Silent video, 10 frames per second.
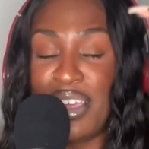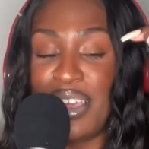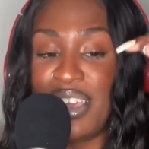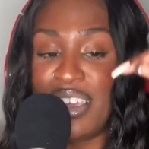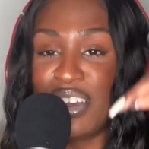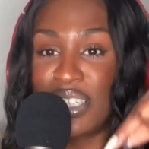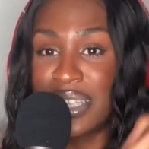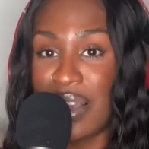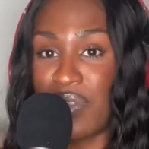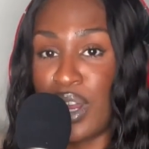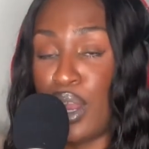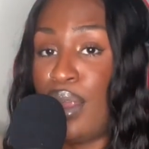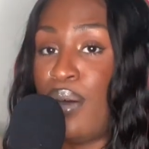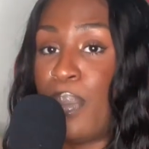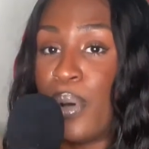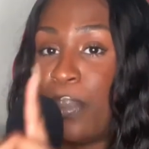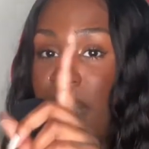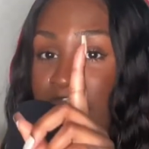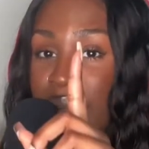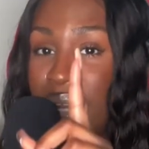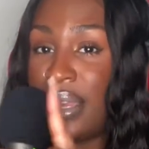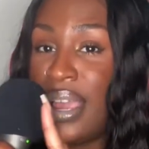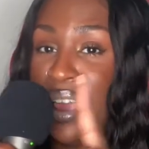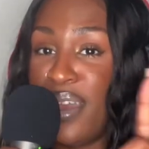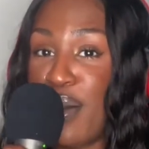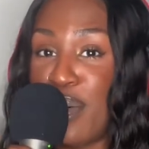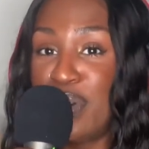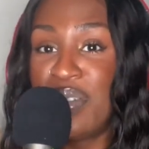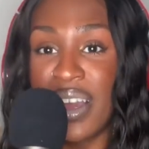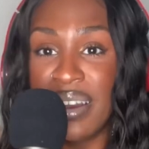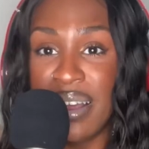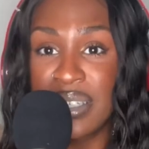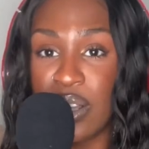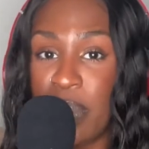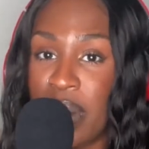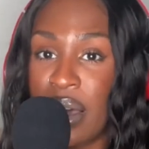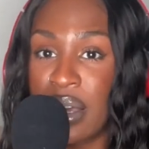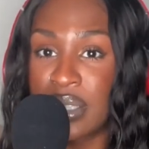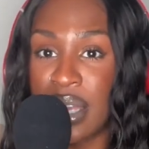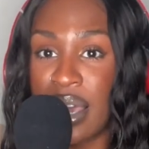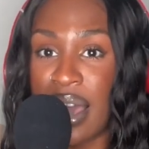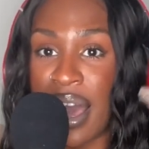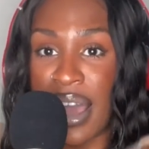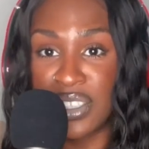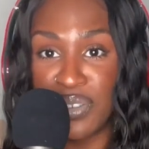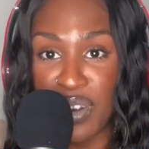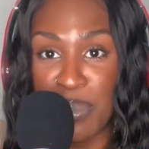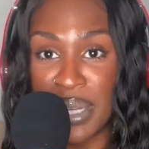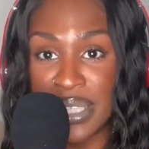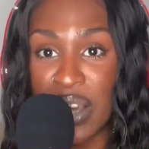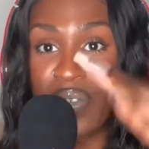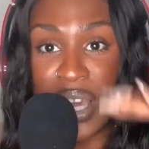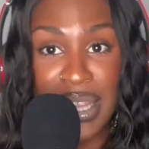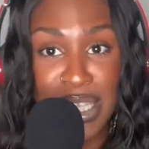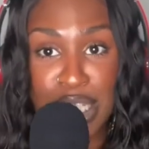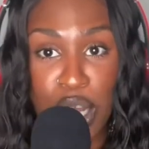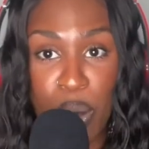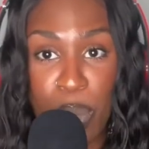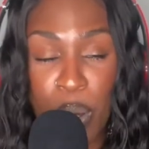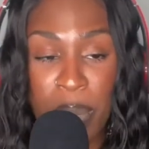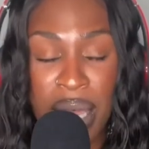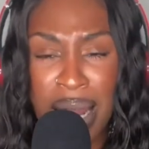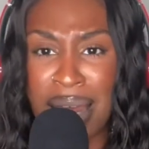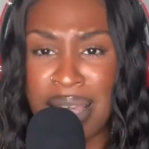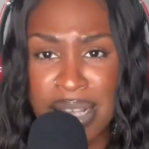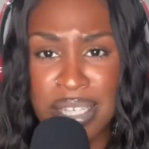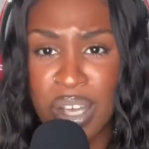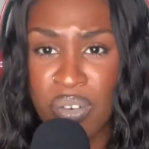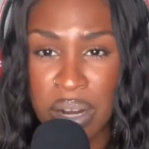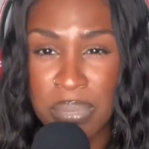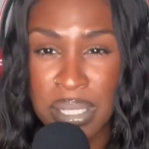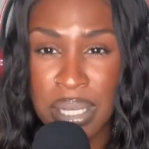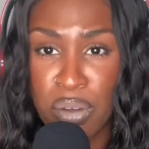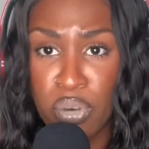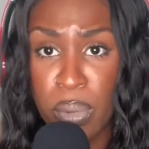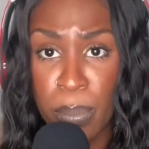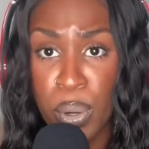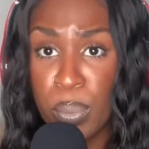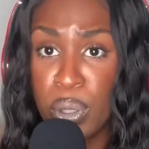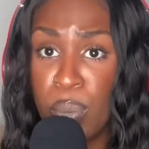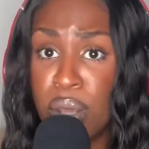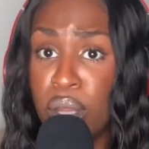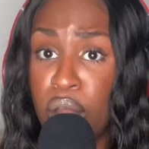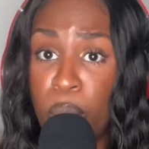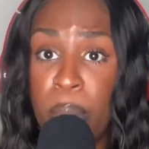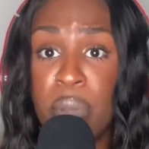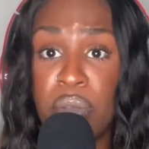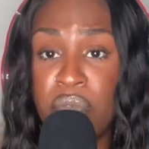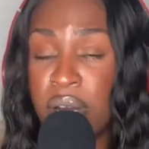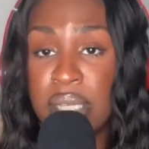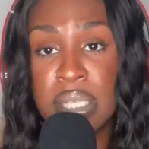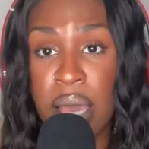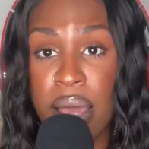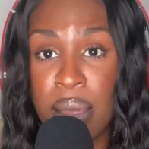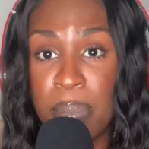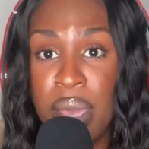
yourself in a low moment. When you recognize, oh my gosh, like I actually found myself in this low moment and I need to correct myself. Remember when you were in the low moment the first time